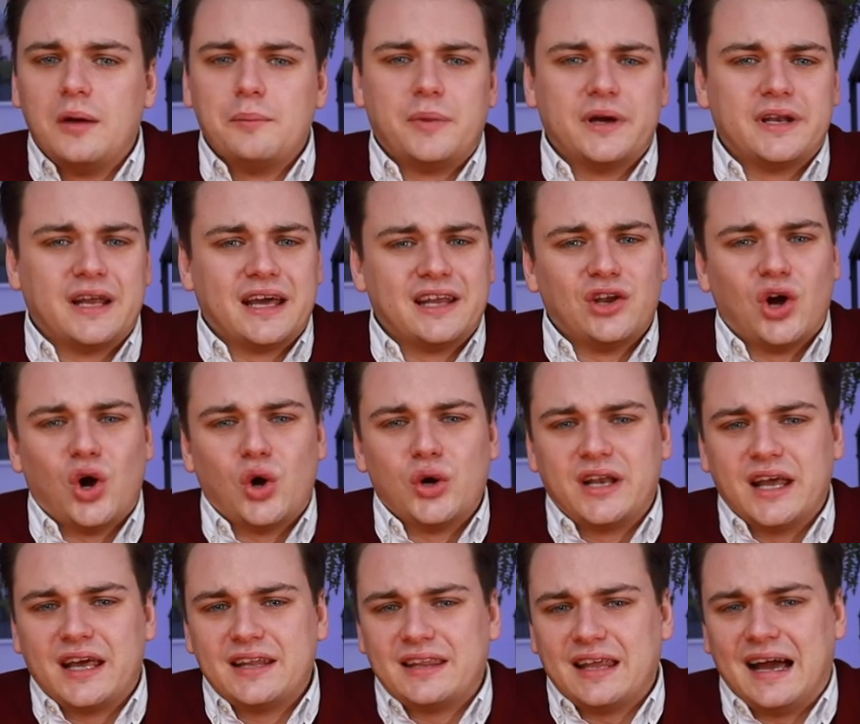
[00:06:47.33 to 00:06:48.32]
but I know
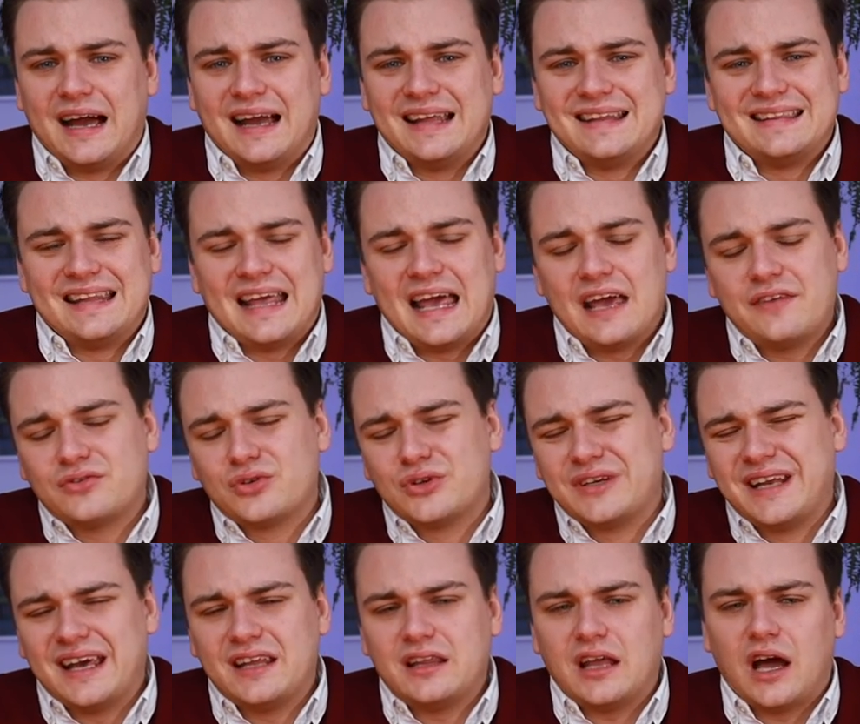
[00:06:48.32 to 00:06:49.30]
that after
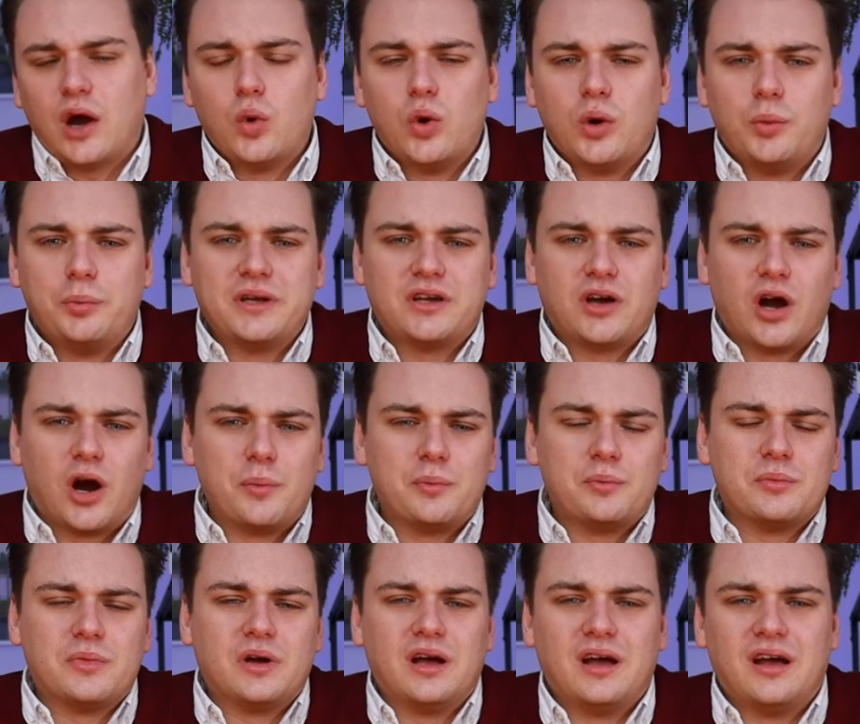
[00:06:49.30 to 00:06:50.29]
that I will become